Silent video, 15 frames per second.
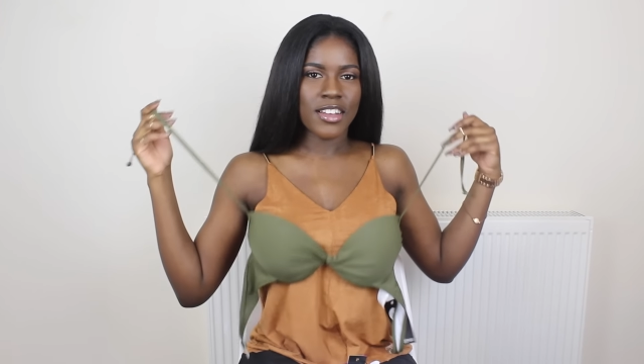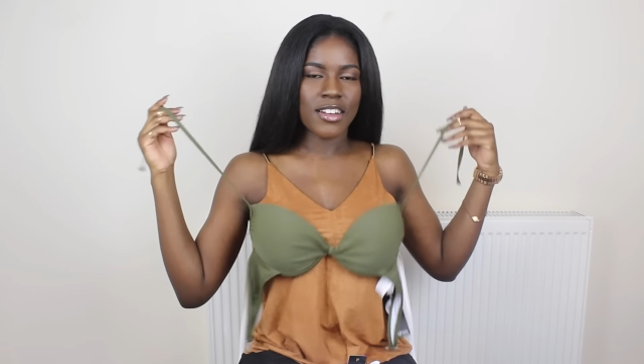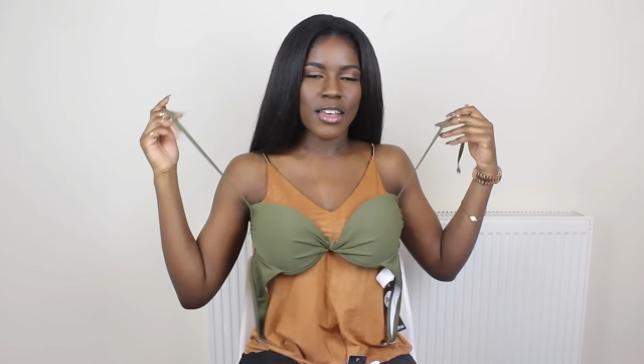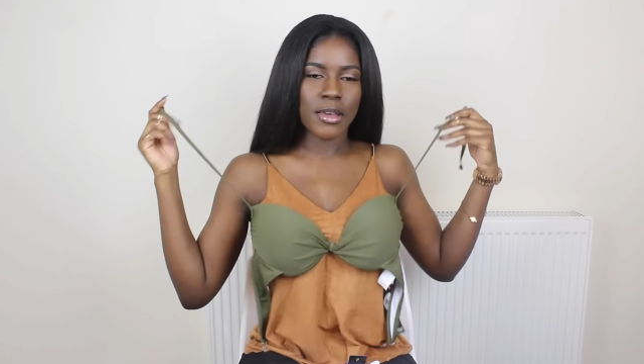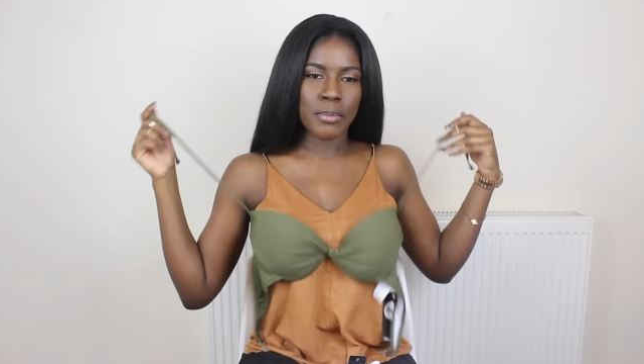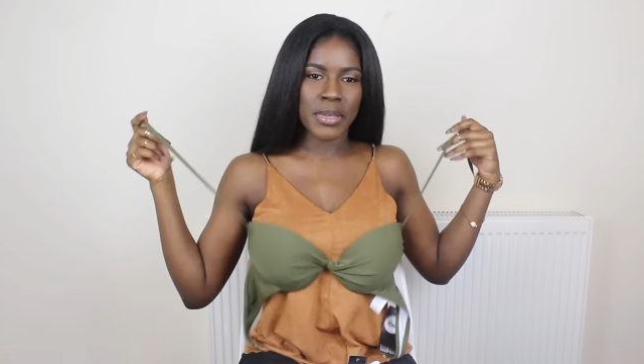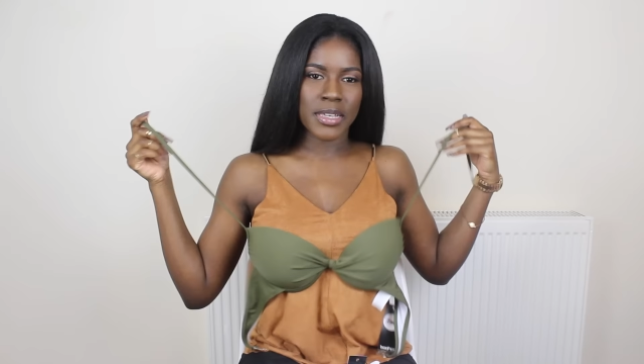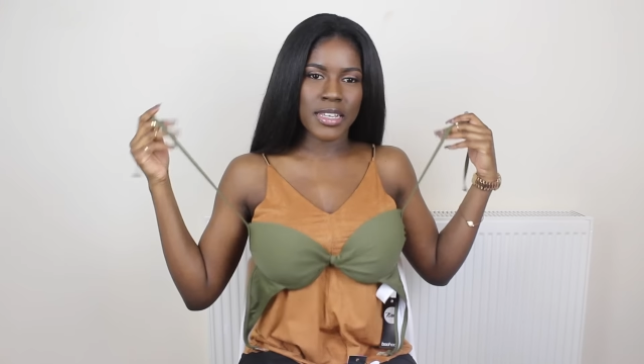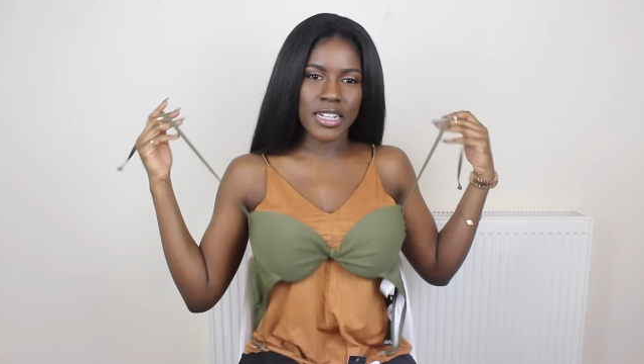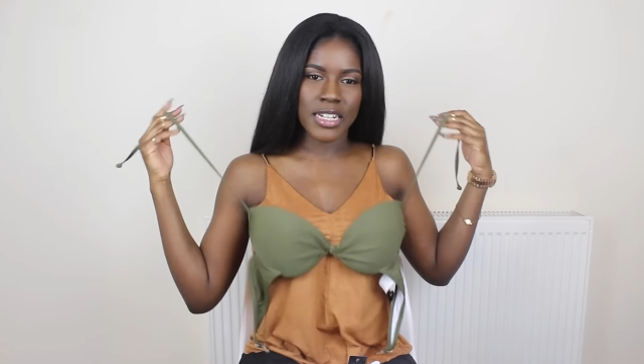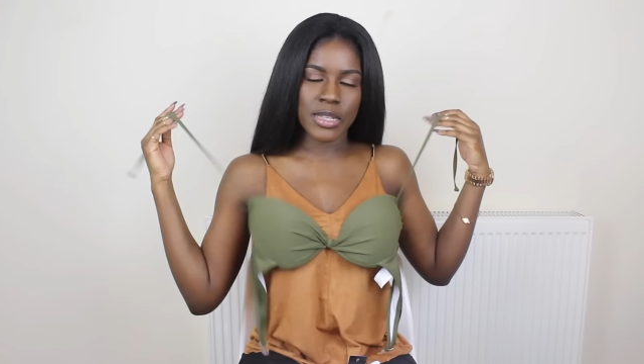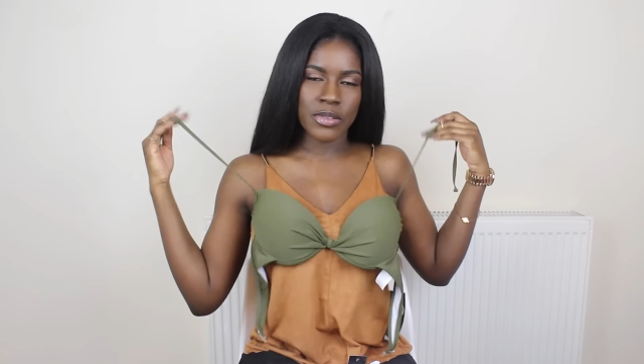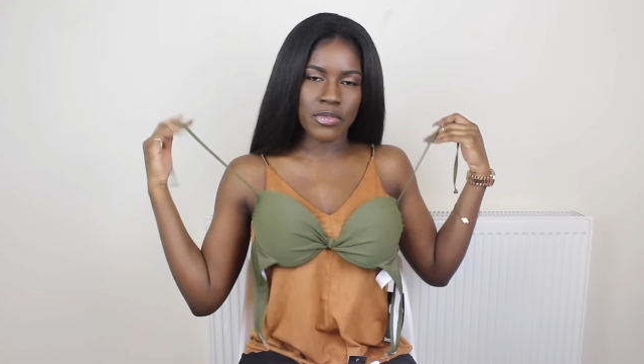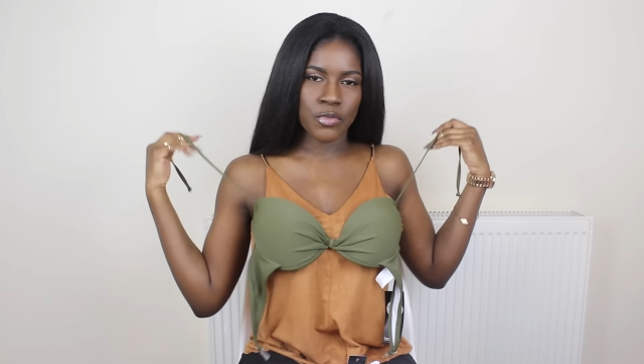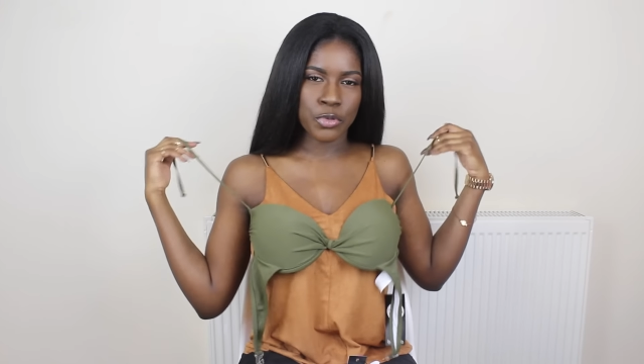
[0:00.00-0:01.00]
Like
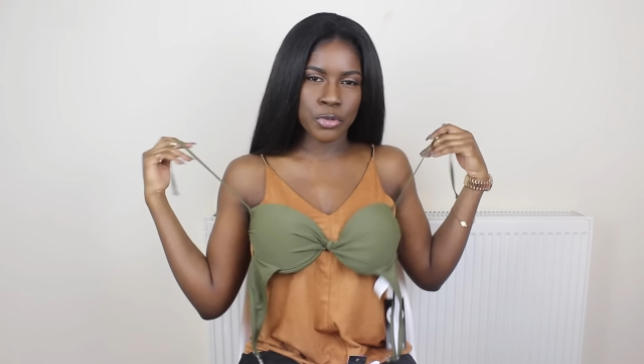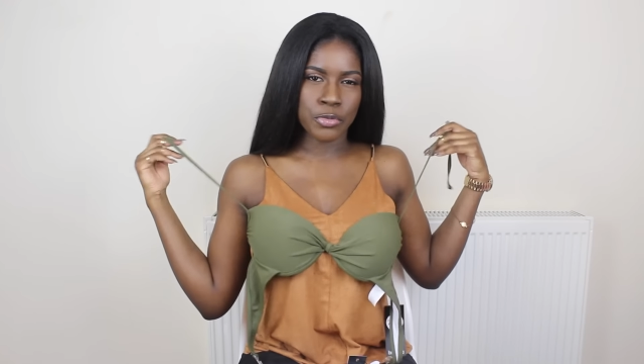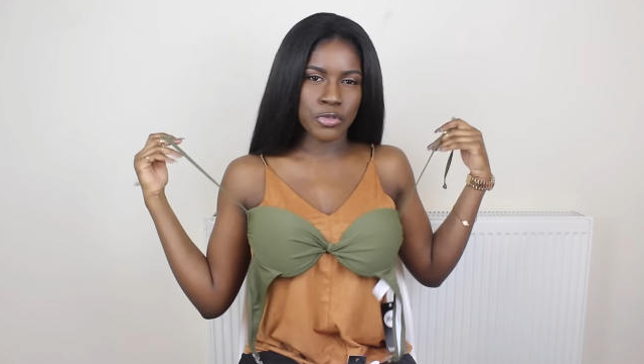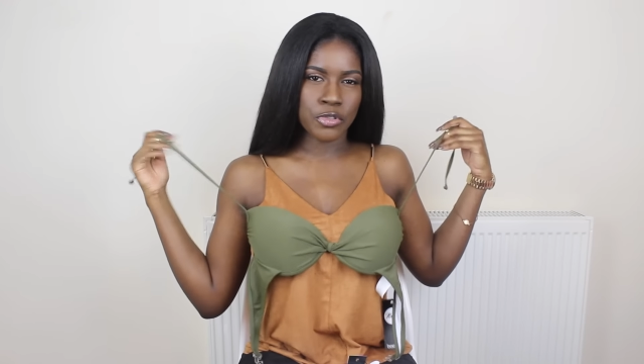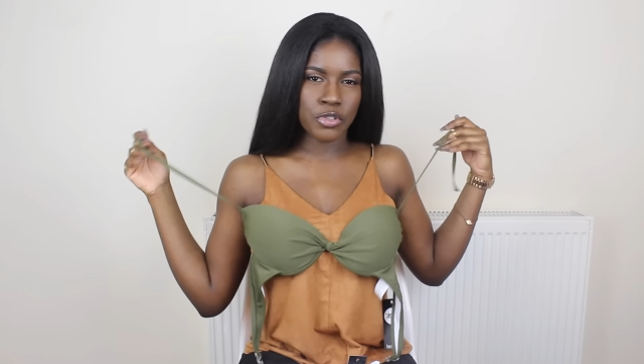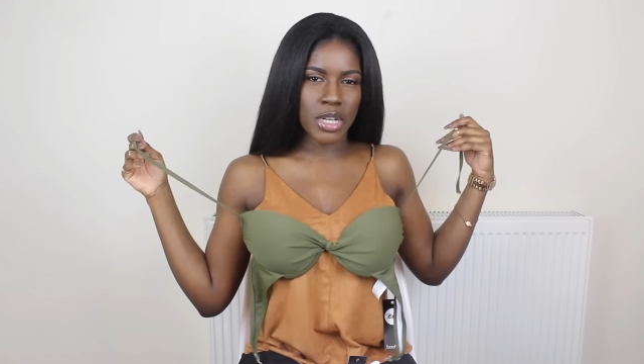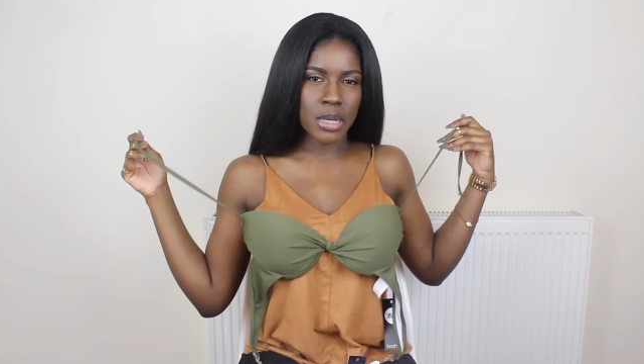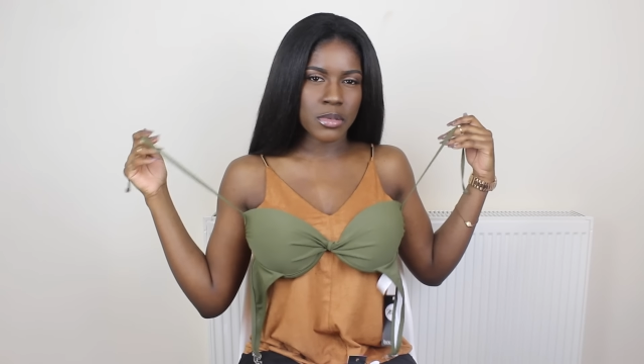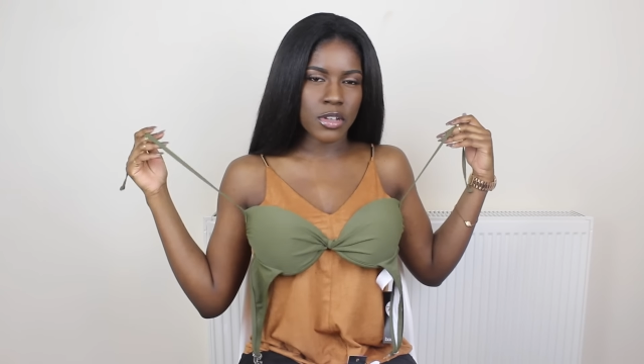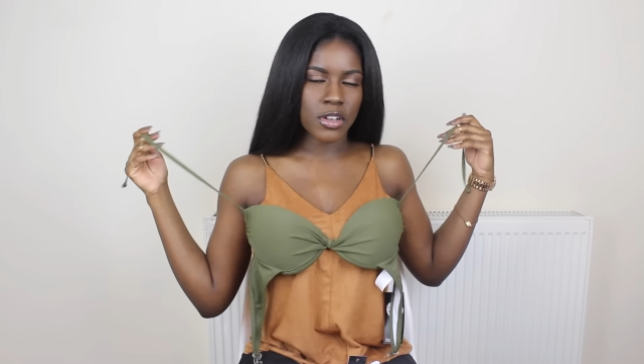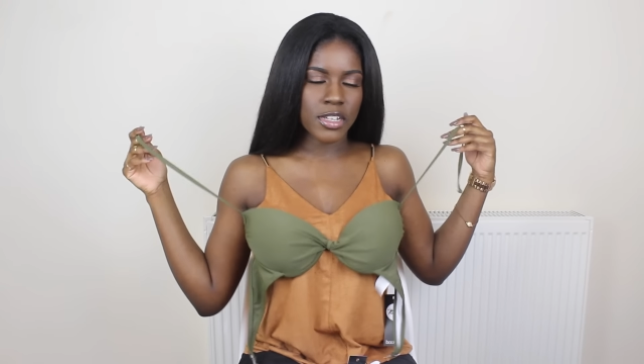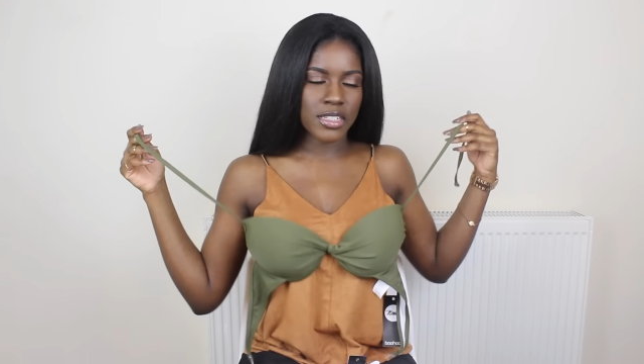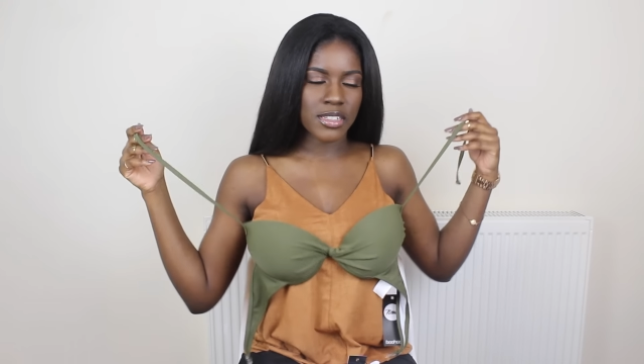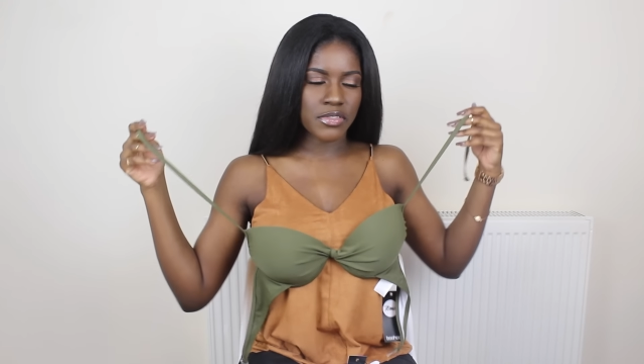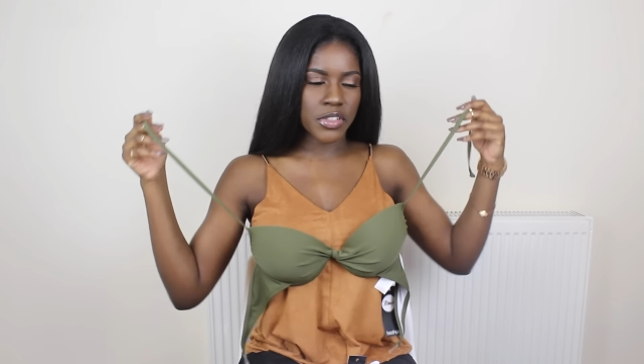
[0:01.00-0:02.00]
bikinis and normal straps
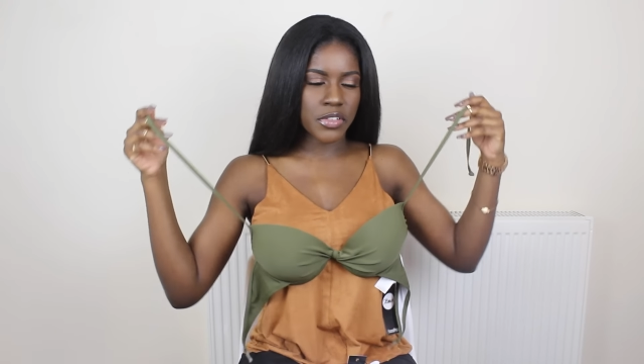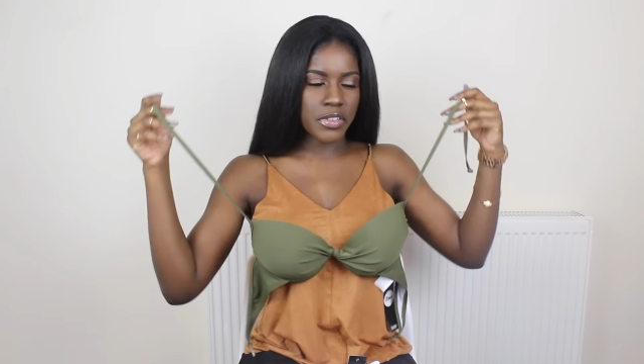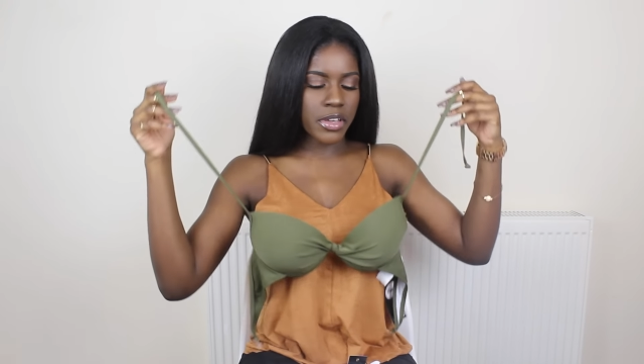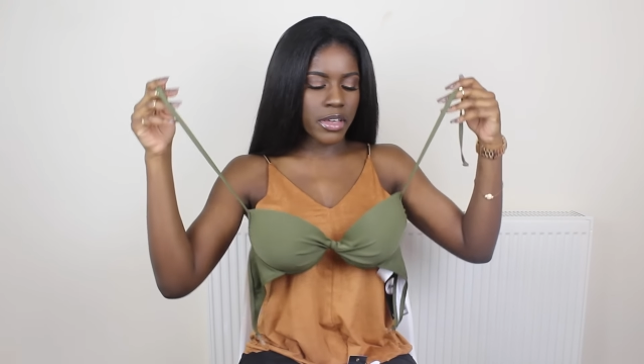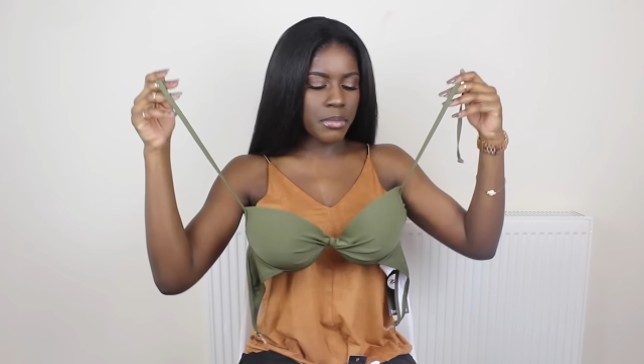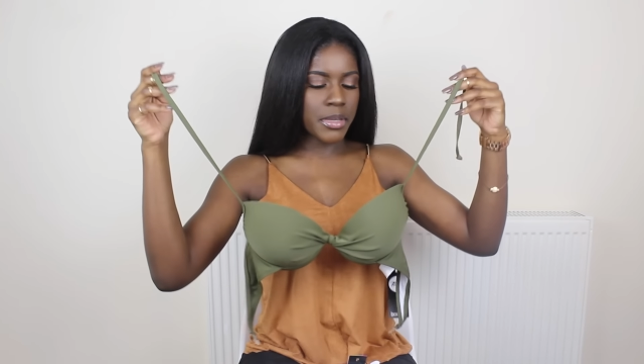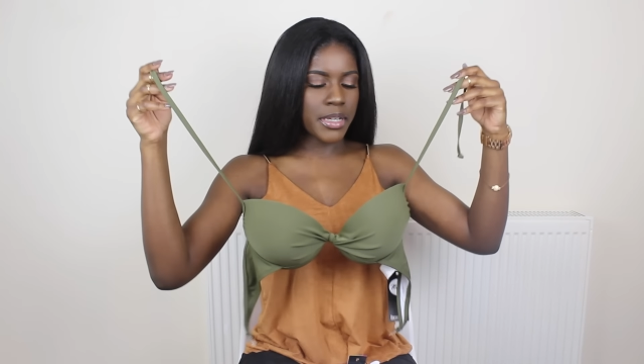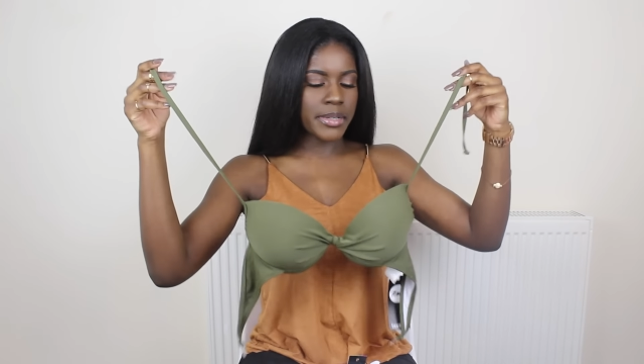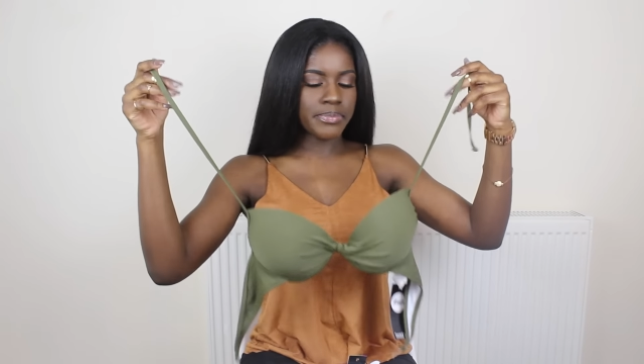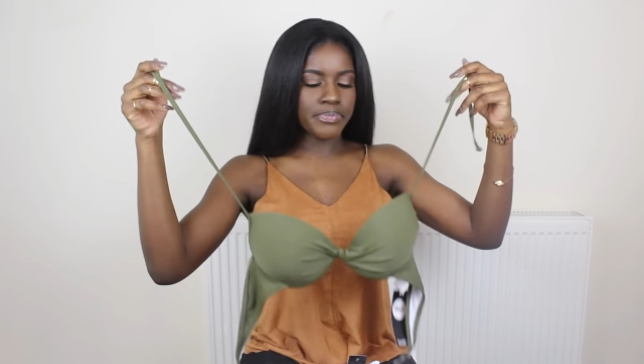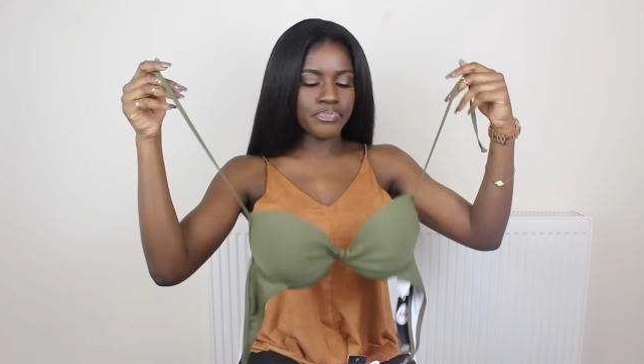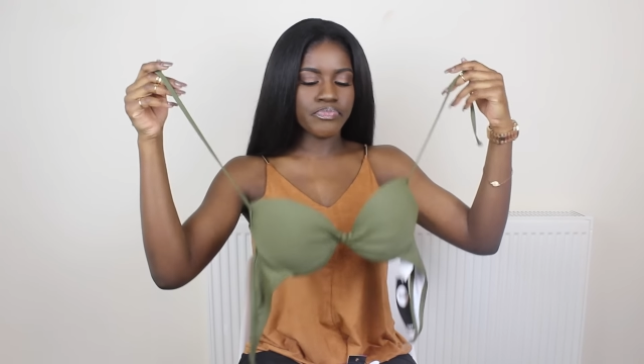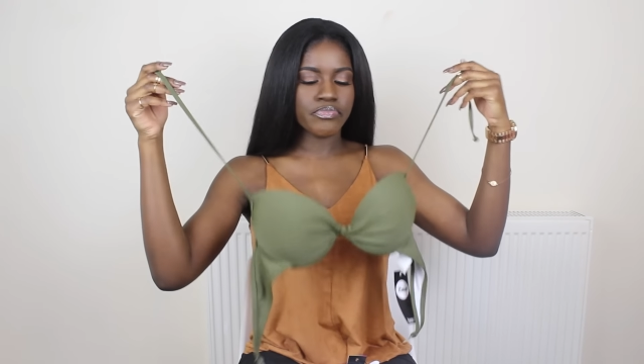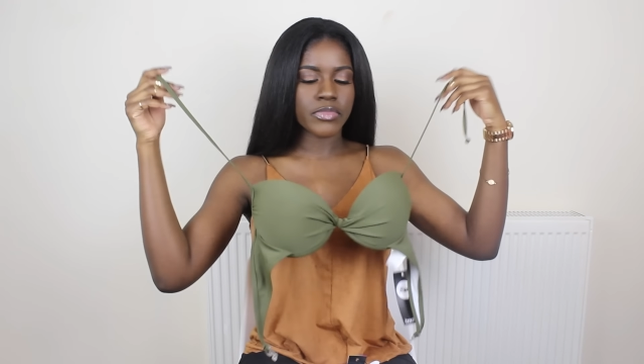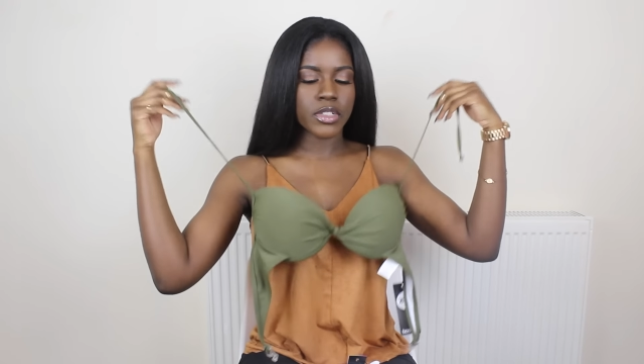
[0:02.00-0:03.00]
can't give you, if you get what I mean.